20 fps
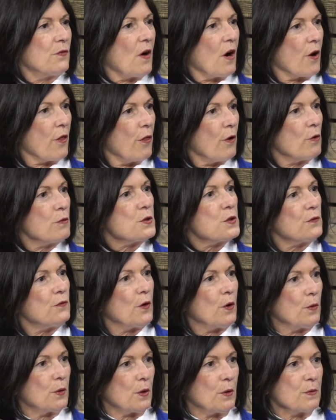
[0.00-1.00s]
Are those
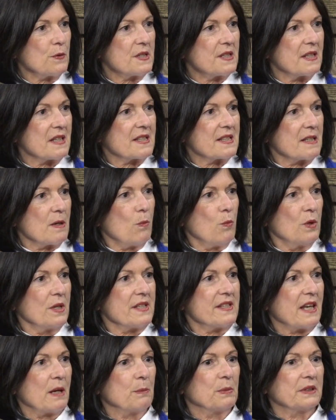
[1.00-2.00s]
photos that someone
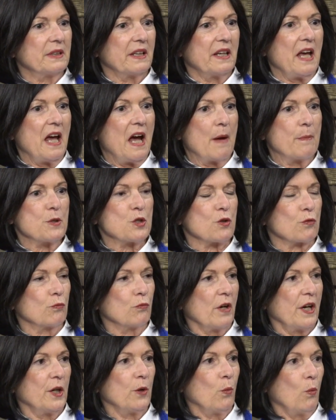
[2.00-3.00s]
is able to capture
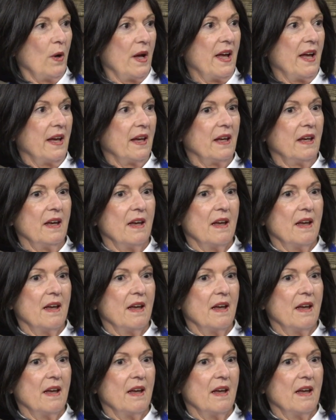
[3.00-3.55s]
right away